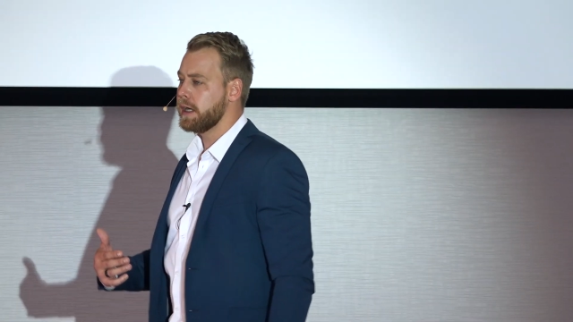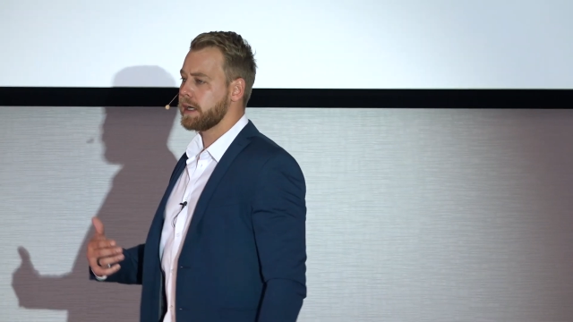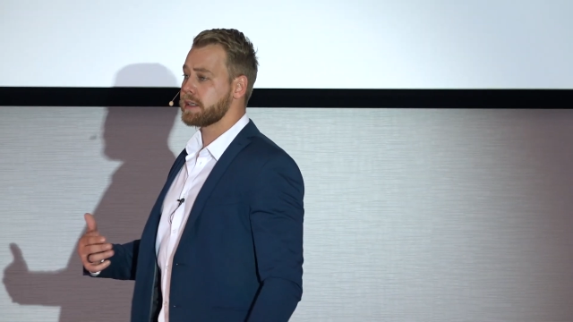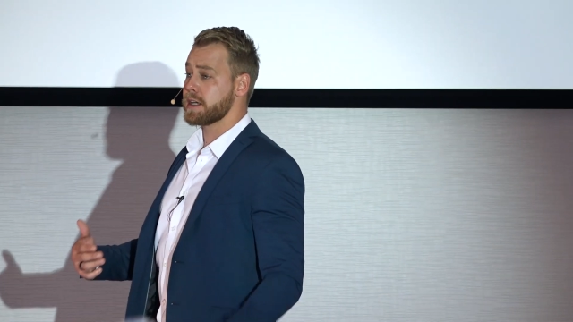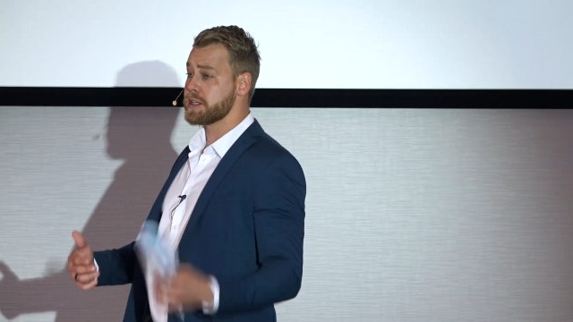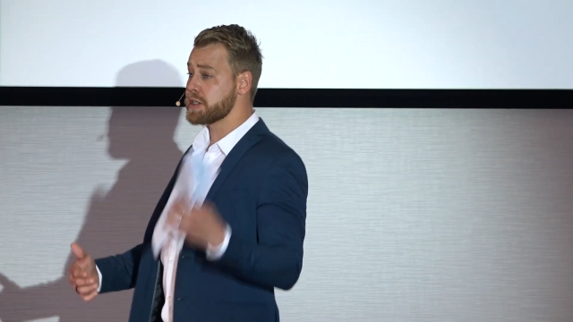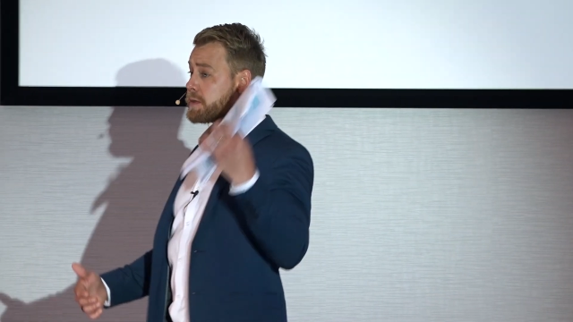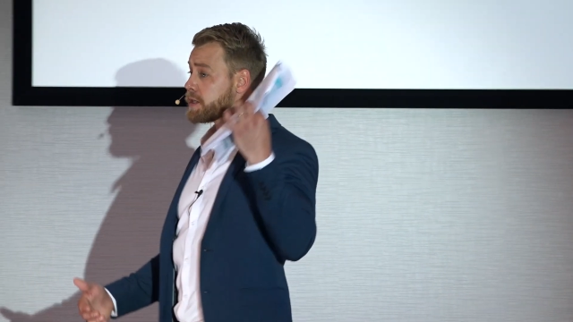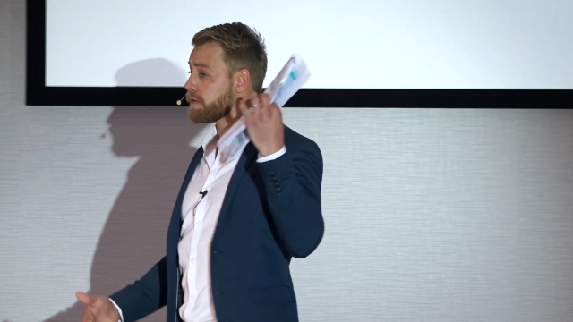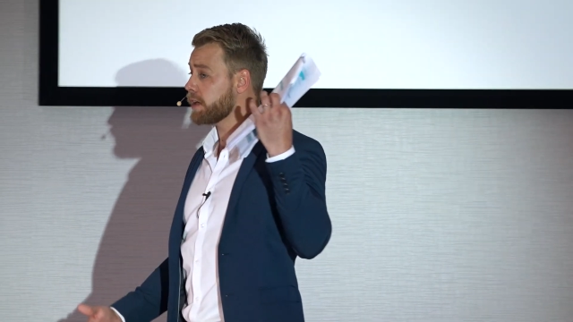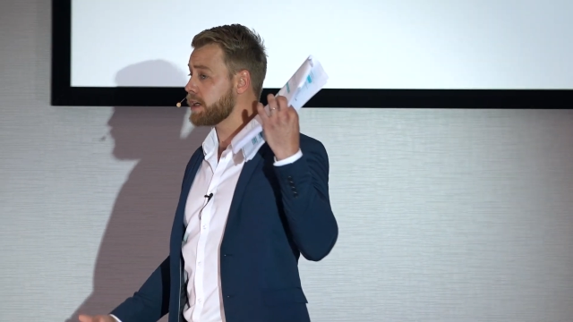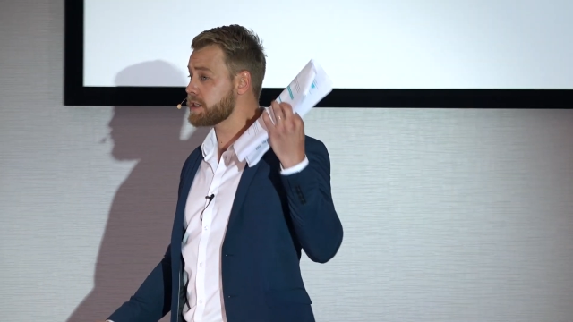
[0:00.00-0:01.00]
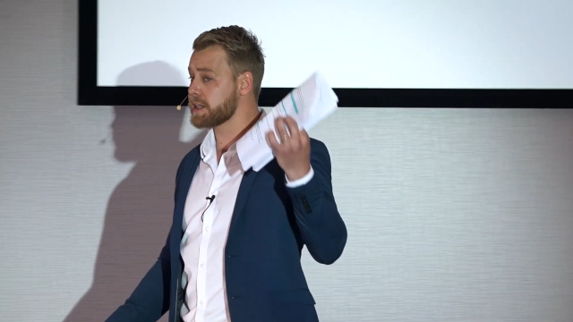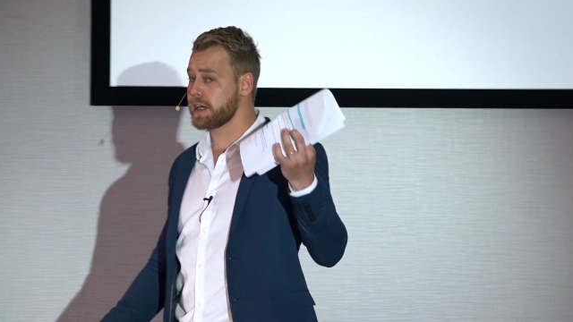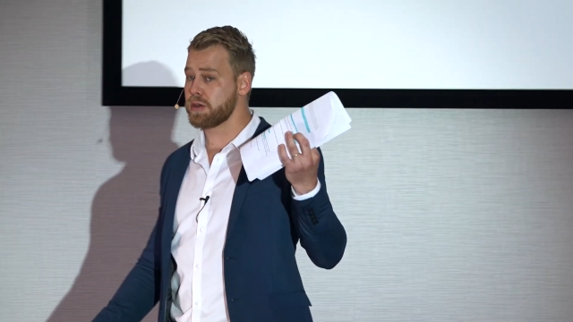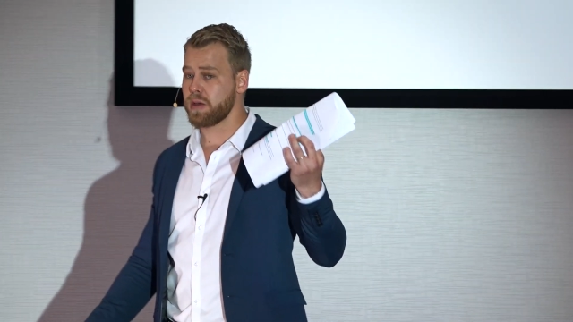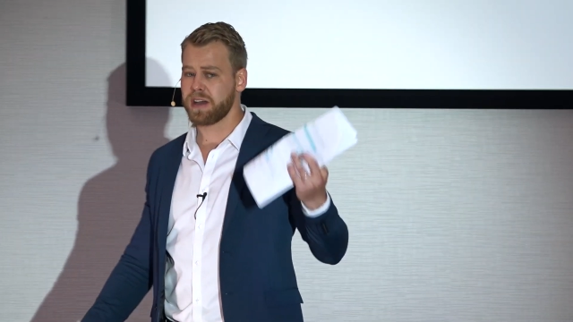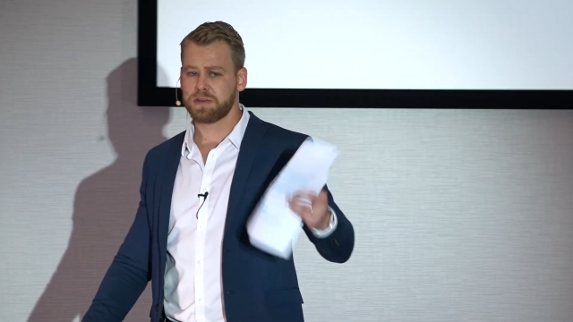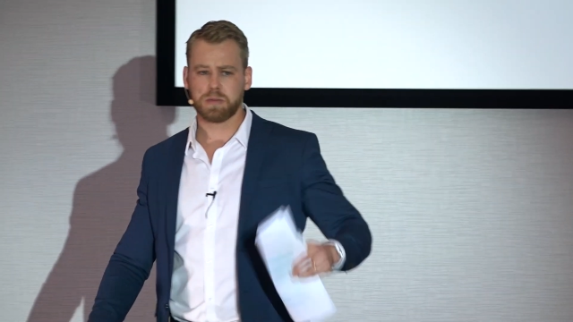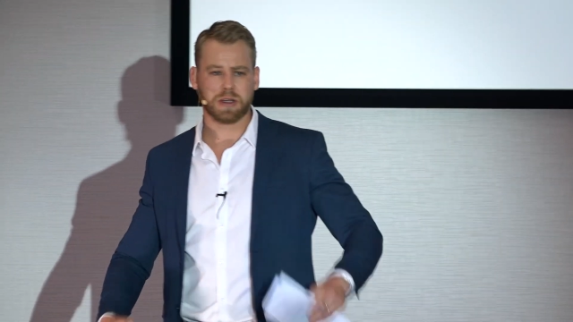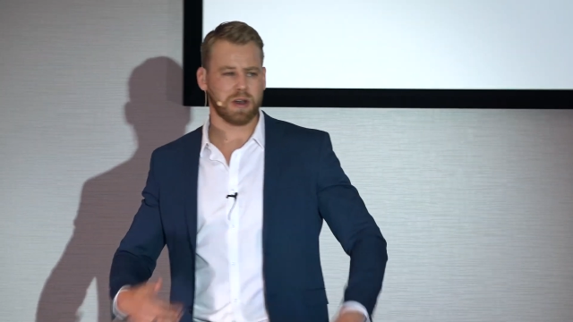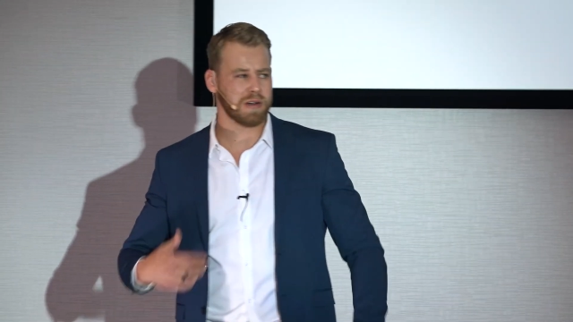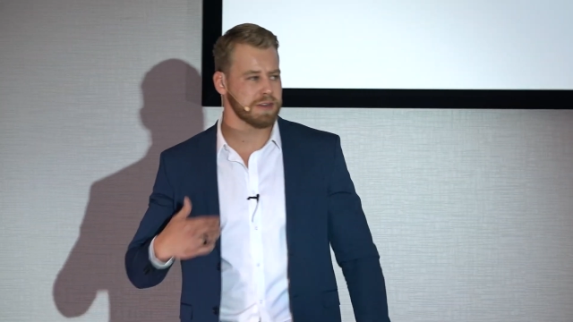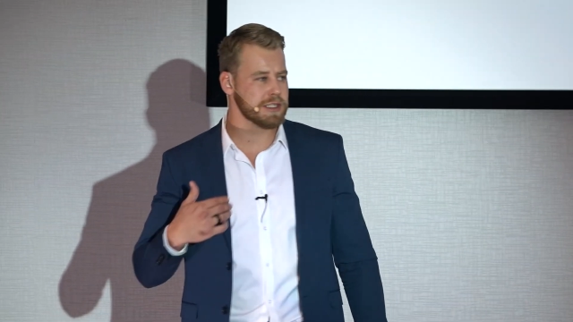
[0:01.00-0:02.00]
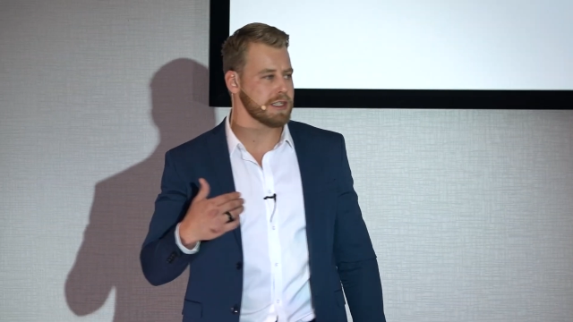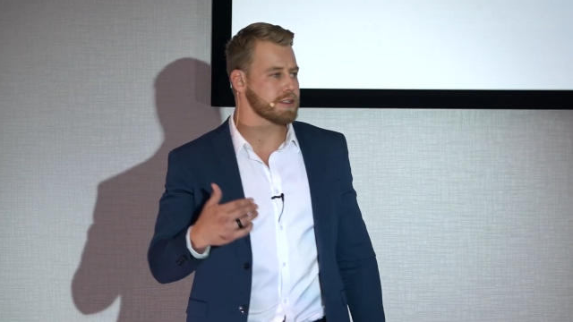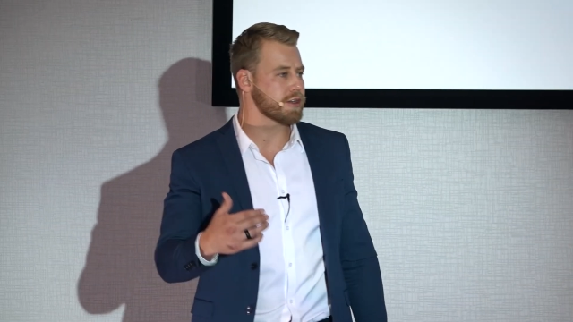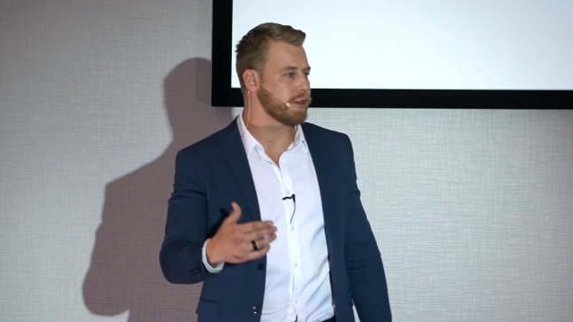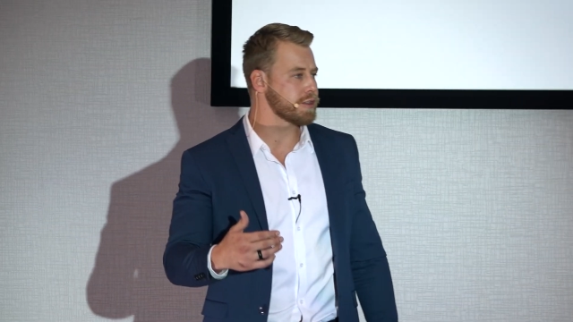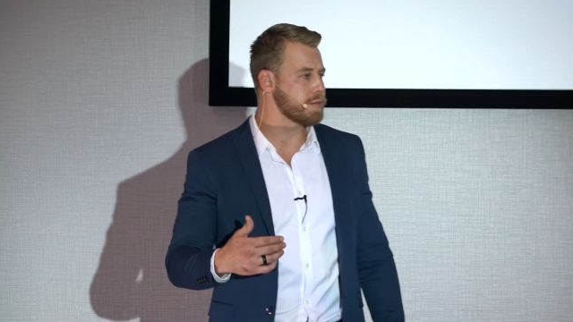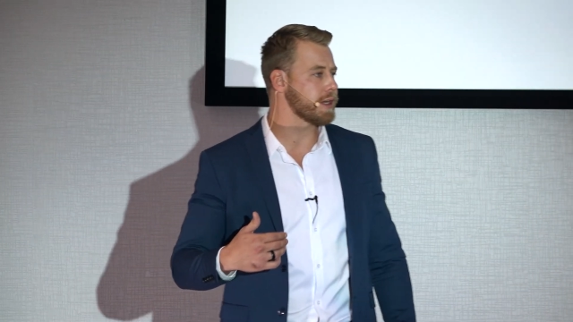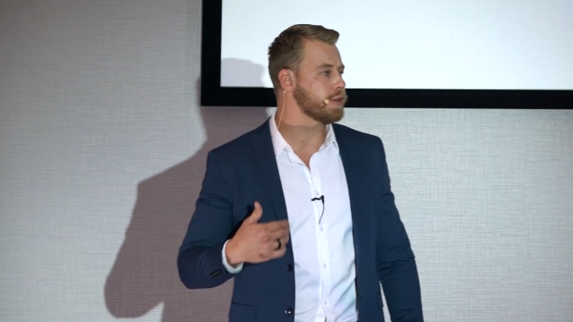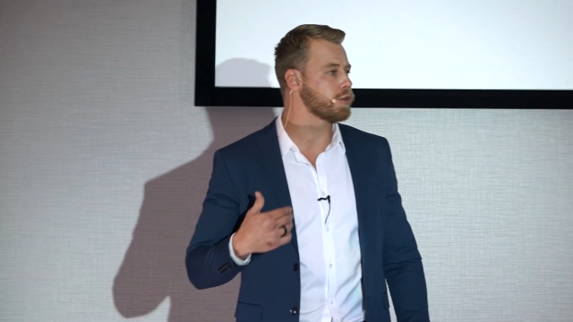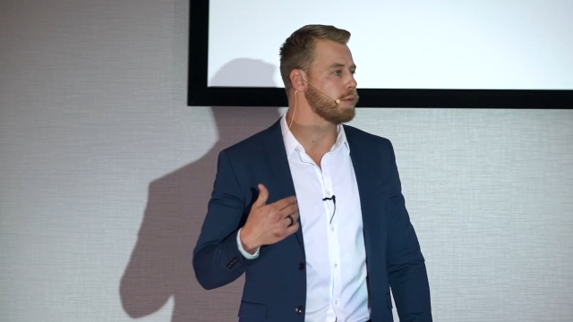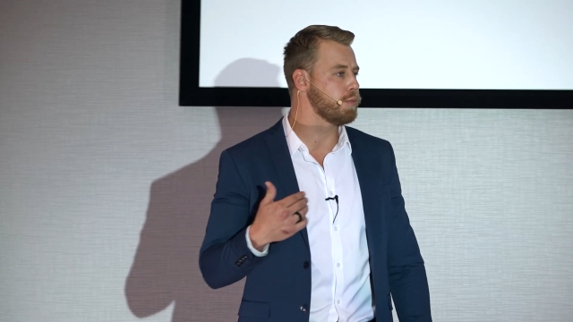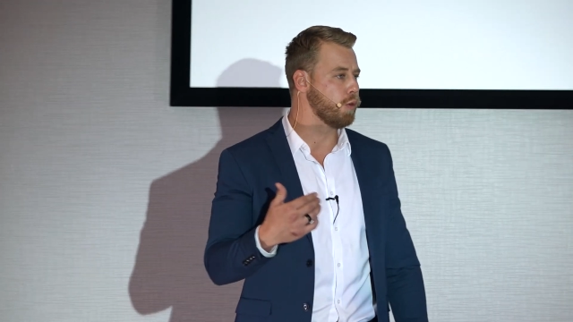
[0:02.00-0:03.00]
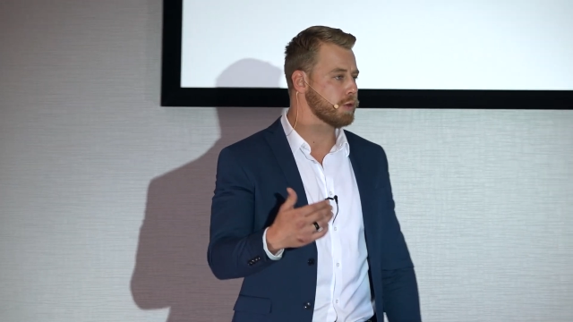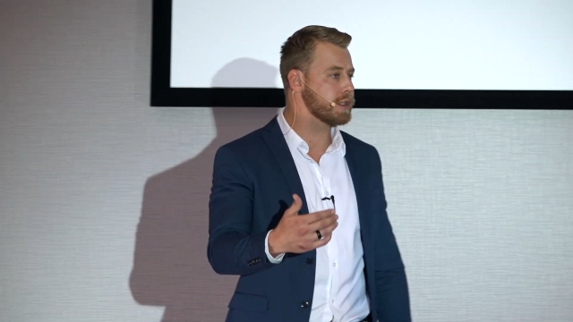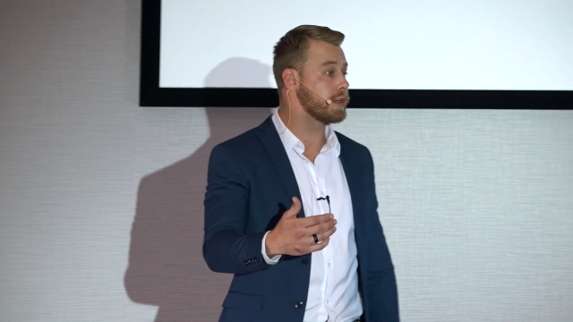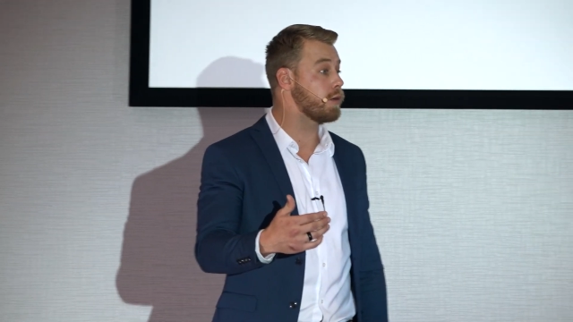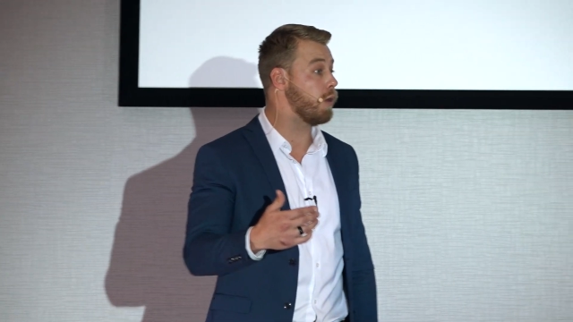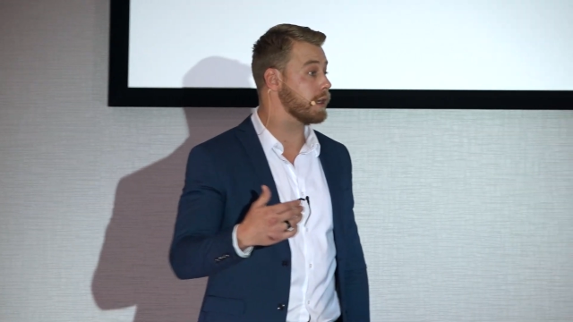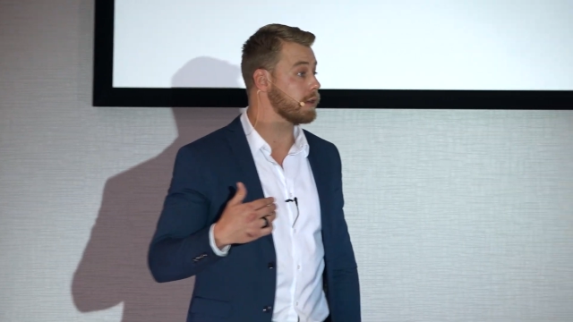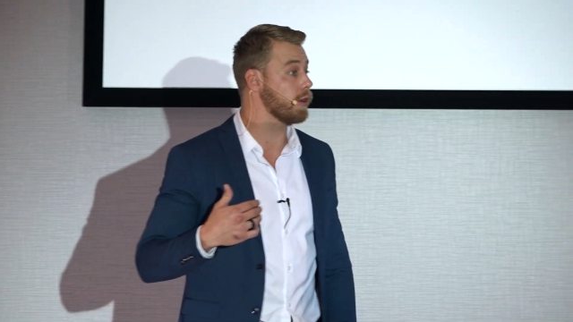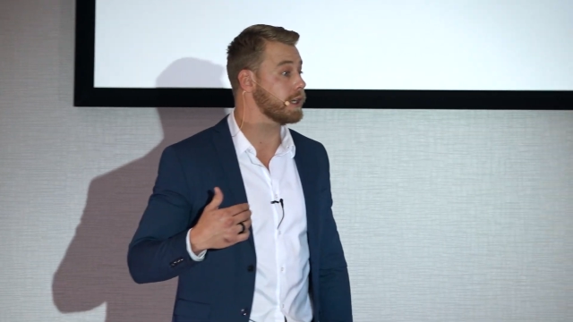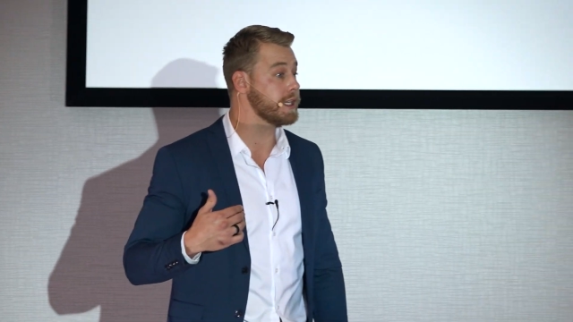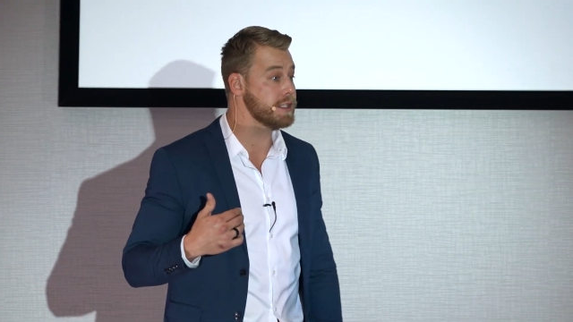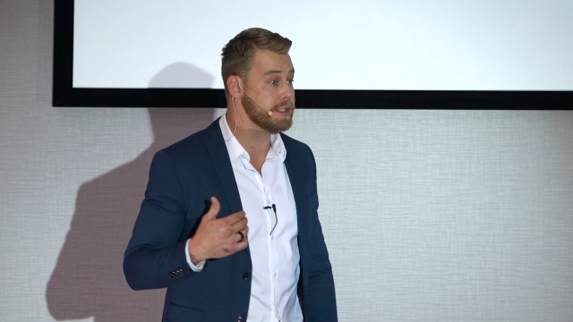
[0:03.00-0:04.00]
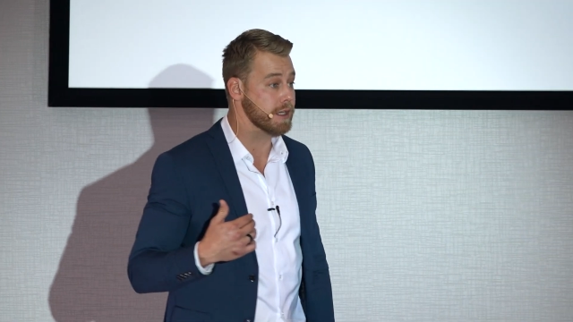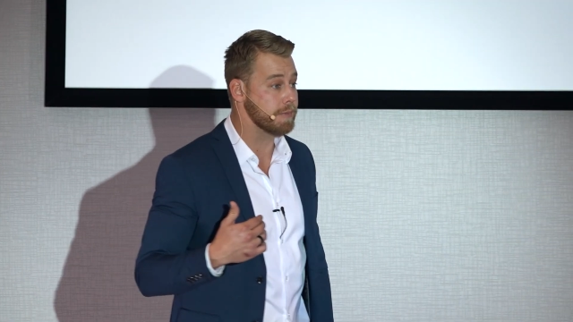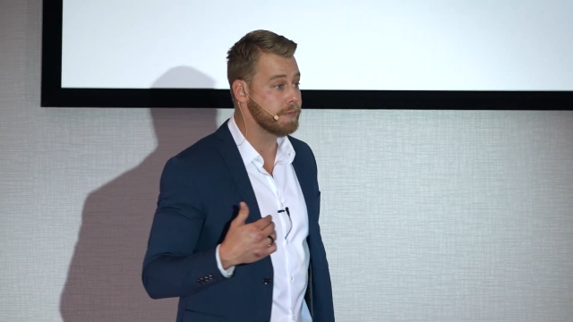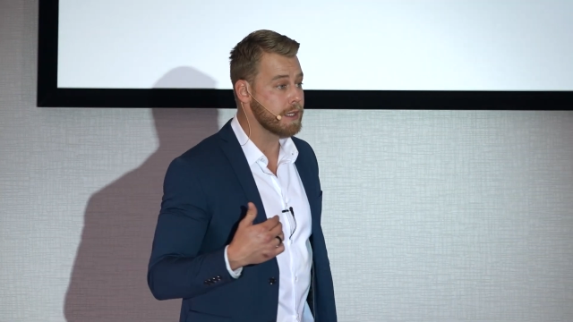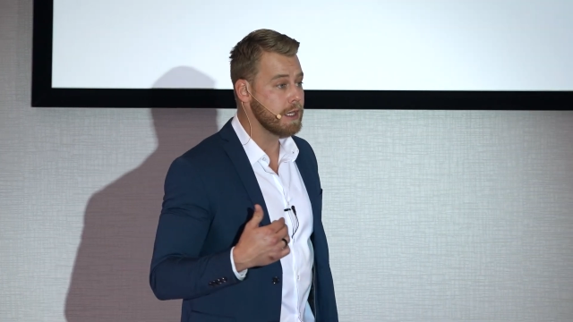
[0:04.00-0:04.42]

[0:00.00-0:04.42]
It doesn't specifically say you have to, but obviously it's going to make your reporting quite a lot easier